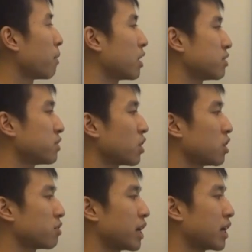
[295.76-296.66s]
positive
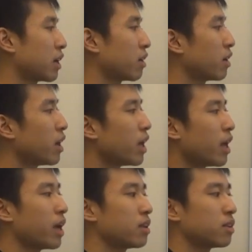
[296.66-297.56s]
charge right here.
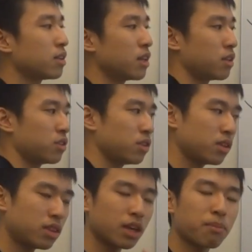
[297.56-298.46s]
And
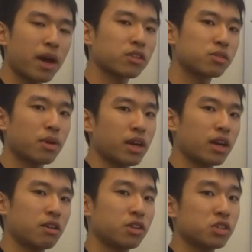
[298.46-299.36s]
think back to
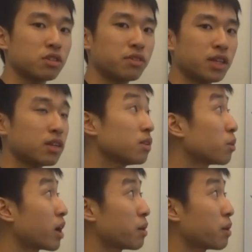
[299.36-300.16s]
my uh, original video where